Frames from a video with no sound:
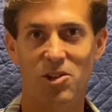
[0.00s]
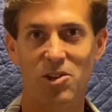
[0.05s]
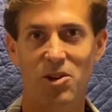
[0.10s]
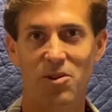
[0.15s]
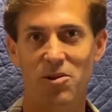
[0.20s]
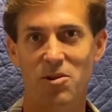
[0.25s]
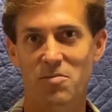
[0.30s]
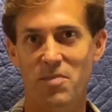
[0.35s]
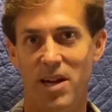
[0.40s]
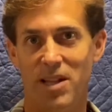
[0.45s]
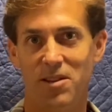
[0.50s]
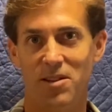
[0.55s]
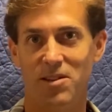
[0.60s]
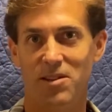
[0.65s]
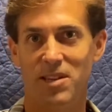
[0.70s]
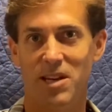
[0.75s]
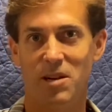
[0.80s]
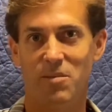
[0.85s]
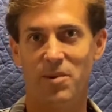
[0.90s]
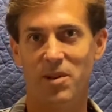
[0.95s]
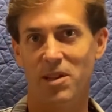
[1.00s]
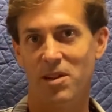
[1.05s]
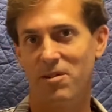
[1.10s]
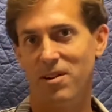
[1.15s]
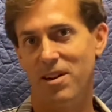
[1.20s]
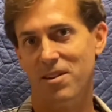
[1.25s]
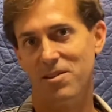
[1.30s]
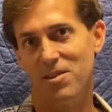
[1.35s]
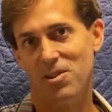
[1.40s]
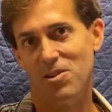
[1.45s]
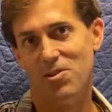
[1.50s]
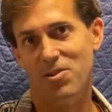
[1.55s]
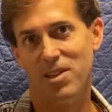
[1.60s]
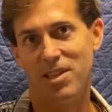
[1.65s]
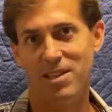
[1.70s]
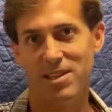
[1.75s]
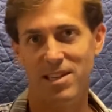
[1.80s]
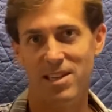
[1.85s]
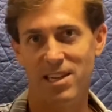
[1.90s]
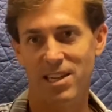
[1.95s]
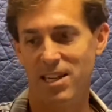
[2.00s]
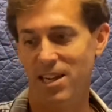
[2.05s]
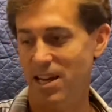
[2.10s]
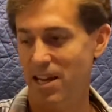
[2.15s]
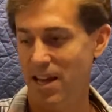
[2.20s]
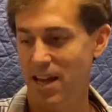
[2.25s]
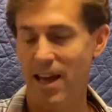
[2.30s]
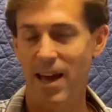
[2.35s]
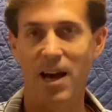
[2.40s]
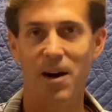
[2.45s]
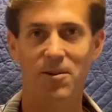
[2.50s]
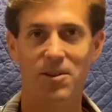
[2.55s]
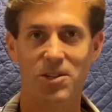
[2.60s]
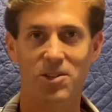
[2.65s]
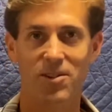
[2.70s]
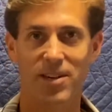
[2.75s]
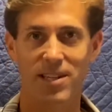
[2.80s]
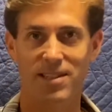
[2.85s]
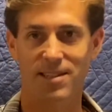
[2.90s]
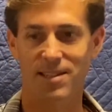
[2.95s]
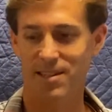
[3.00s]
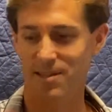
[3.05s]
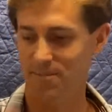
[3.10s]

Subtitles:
you my little setup on the ground so you can see how it straightens.